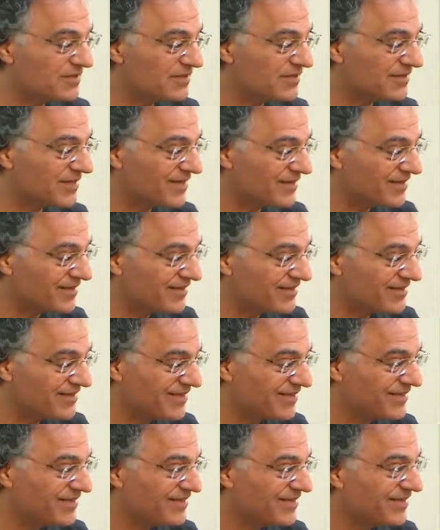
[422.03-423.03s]
Uh,
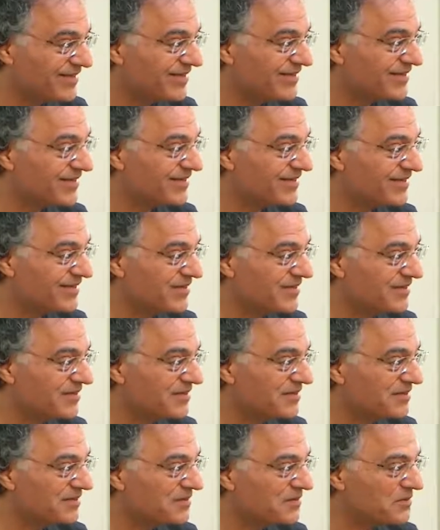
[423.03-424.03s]

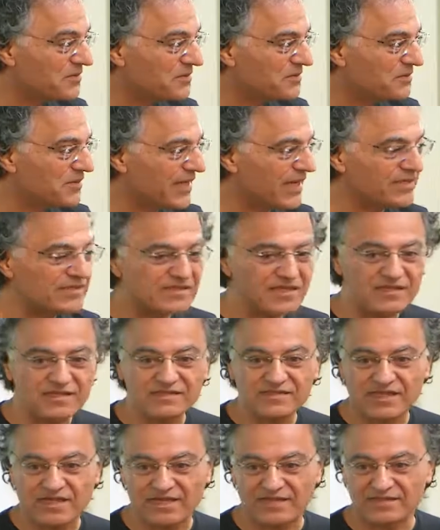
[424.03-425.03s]
you know,
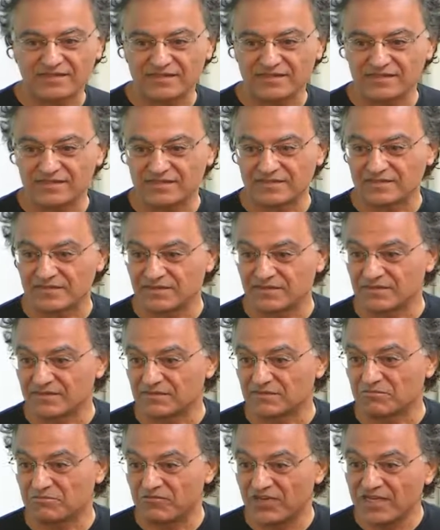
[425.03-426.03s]
excels at is uh,
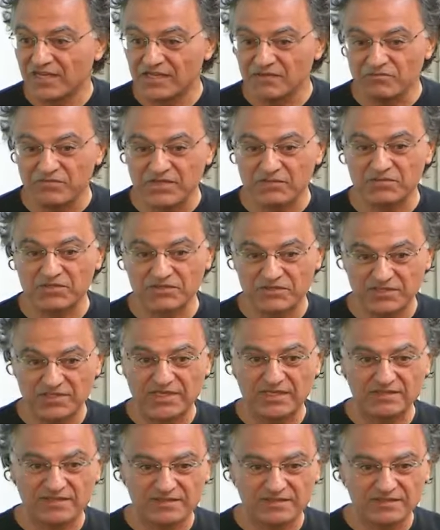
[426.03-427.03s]
bringing people
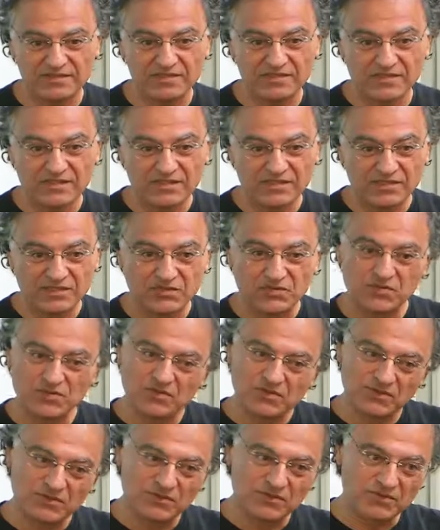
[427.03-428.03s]
together who,
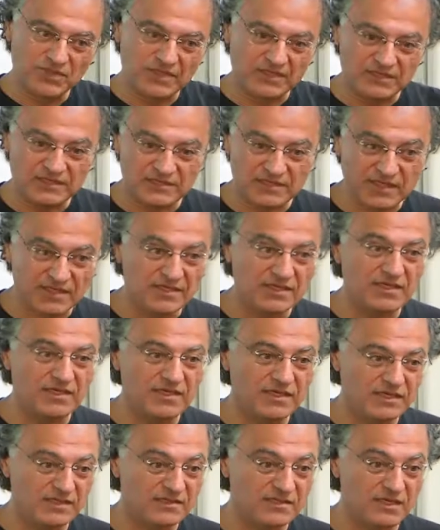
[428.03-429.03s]
who can study
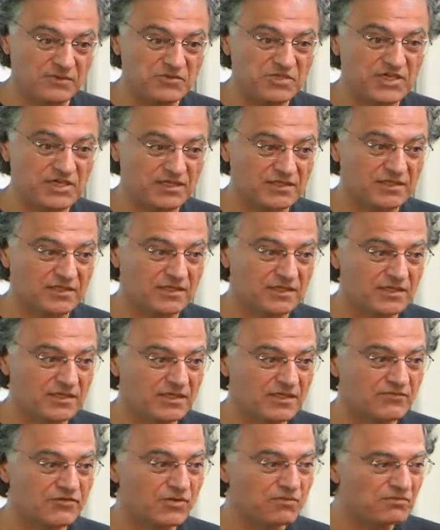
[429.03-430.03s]
a subject
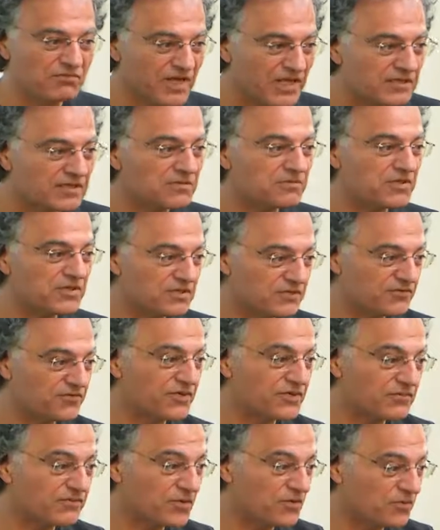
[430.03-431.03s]
from multiple
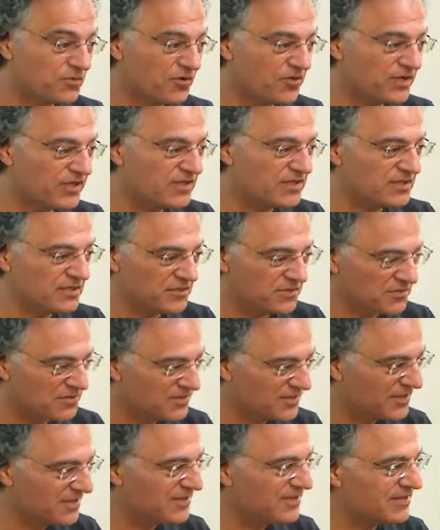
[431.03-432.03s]
different viewpoints. You know,
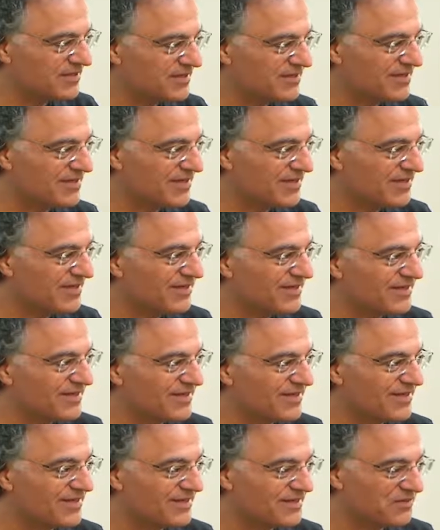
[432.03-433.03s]
this is
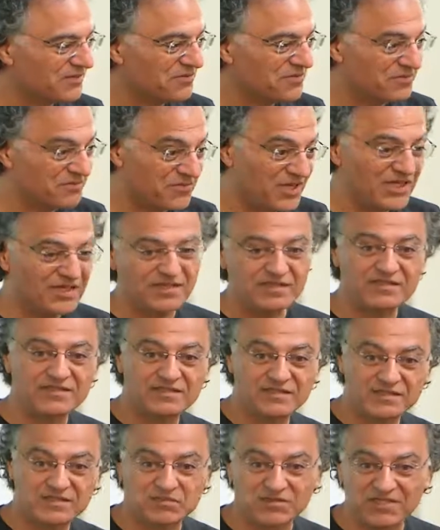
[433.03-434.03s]
uh, being
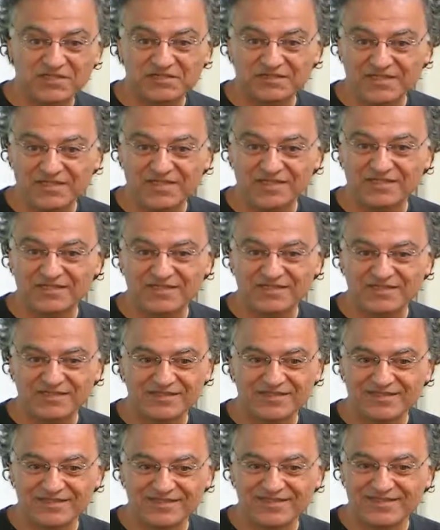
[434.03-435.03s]
interdisciplinary in a,
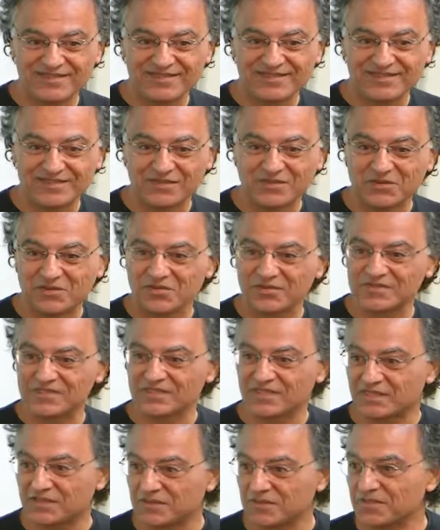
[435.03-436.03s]
you know, on
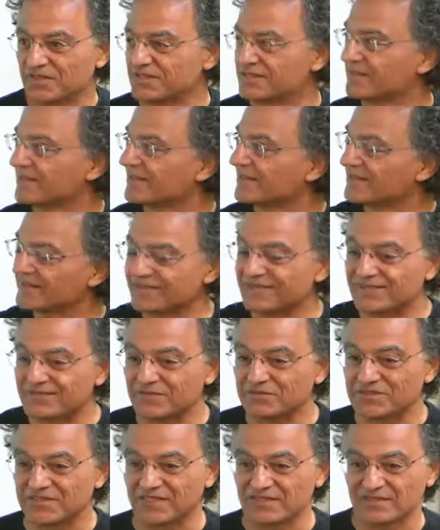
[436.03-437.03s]
steroids in, in
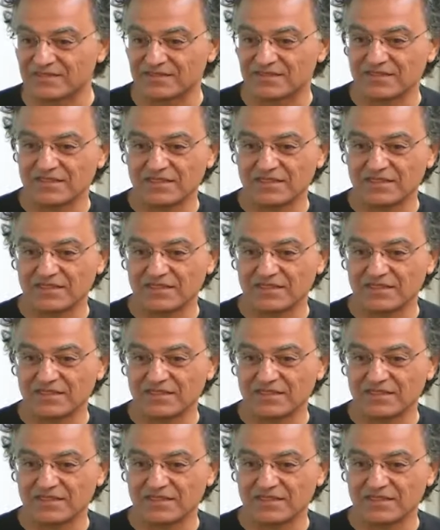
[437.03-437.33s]
some sense.